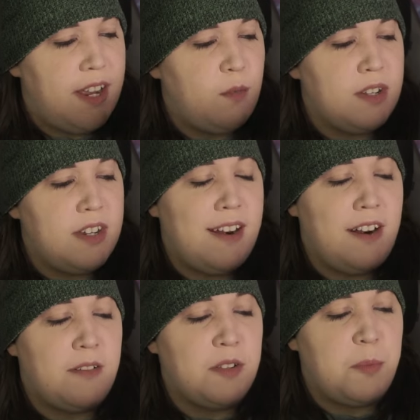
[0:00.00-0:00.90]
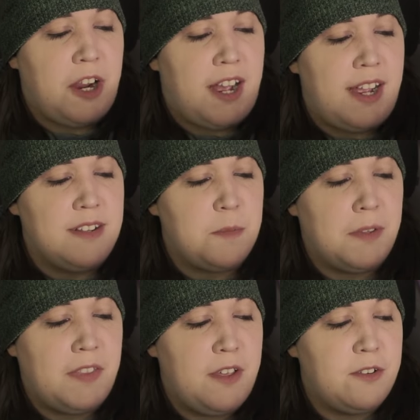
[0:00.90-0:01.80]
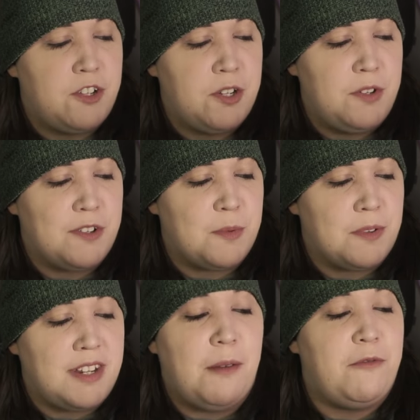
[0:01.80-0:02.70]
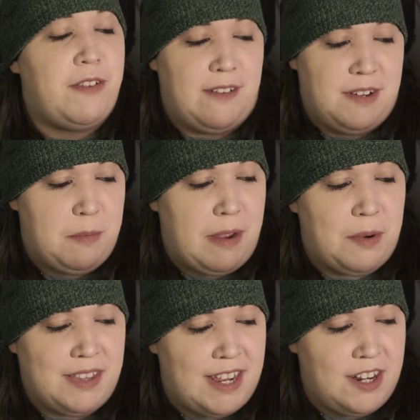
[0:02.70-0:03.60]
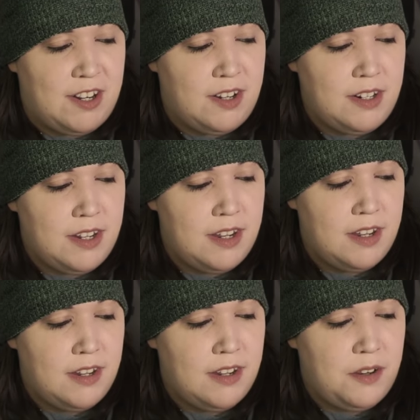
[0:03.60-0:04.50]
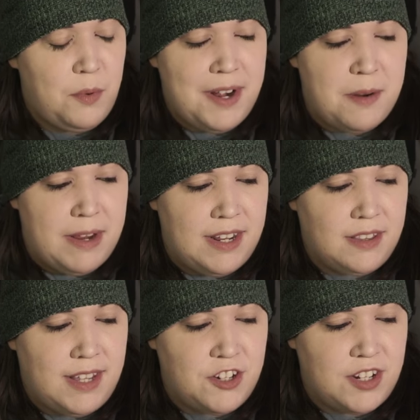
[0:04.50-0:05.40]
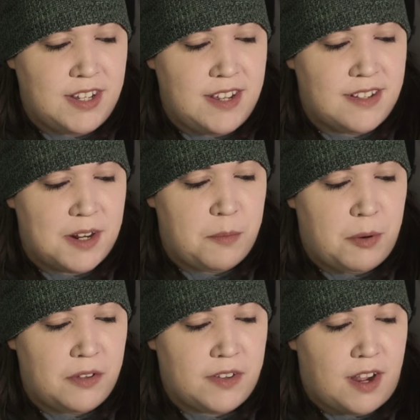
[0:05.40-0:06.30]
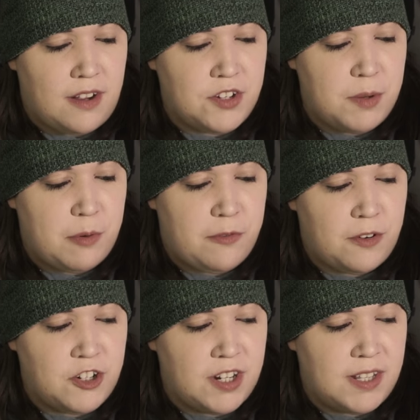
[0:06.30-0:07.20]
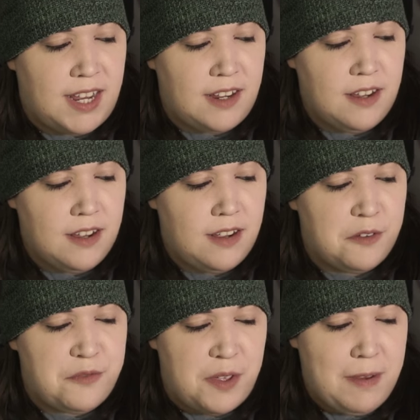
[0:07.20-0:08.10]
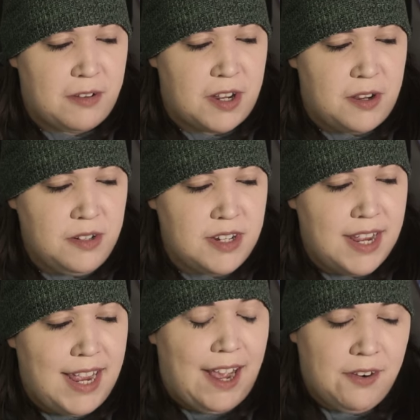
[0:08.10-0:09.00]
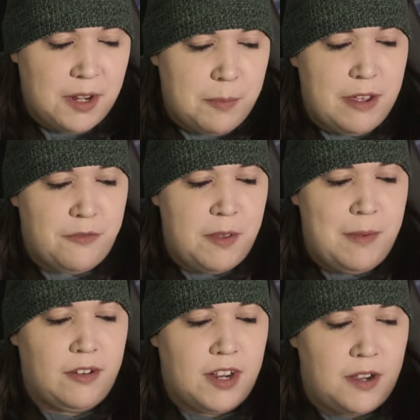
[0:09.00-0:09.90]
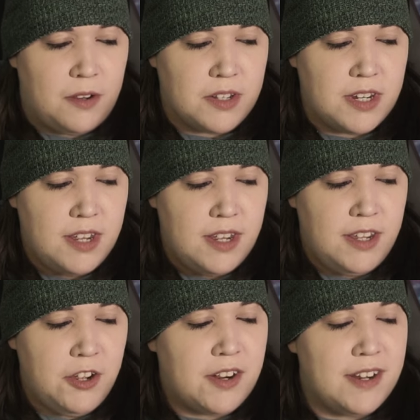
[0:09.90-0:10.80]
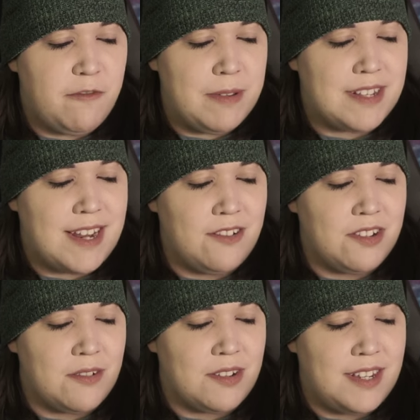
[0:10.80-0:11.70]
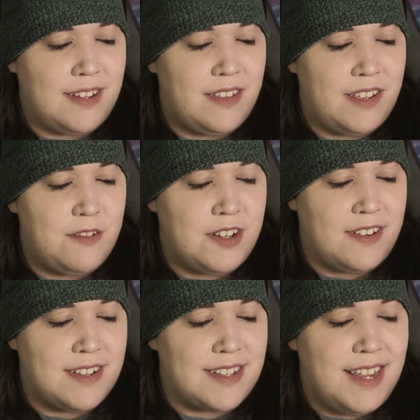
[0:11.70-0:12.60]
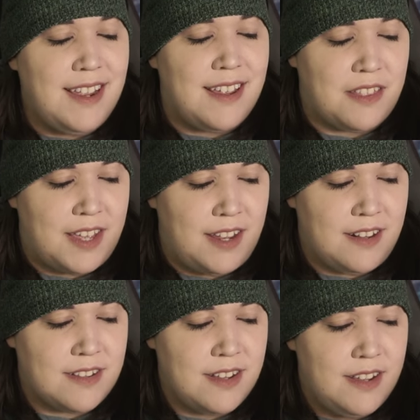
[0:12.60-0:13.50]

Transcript: was not at all surprised, but the other juniors were dumbfounded by what they heard. "Wait a minute," Lan Jingyi said a bowl of congee before Jin Ling. "A female ghost? How could it be a female ghost? You couldn't have been scared so silly that you started seeing things."